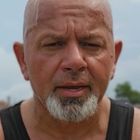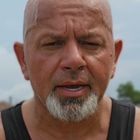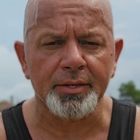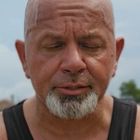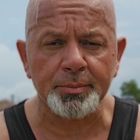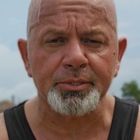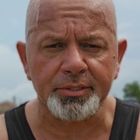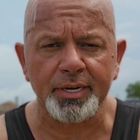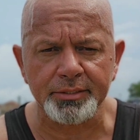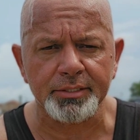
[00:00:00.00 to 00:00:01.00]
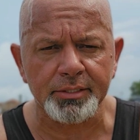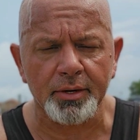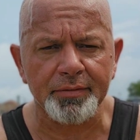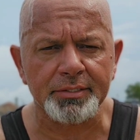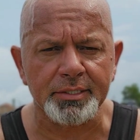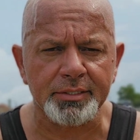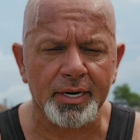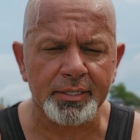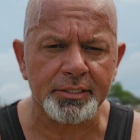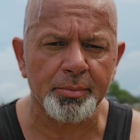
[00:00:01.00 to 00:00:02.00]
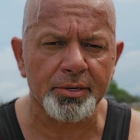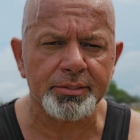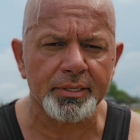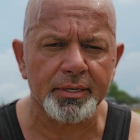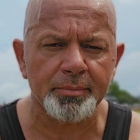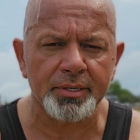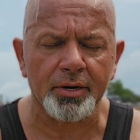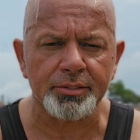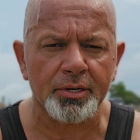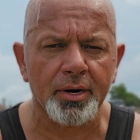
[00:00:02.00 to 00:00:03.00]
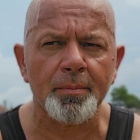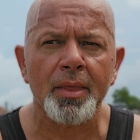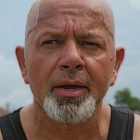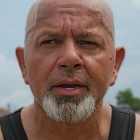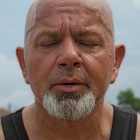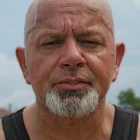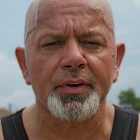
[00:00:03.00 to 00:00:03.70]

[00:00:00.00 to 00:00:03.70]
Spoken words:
And the scripture tells us, you know, obviously it's talking spiritually, guard your heart. You know, it's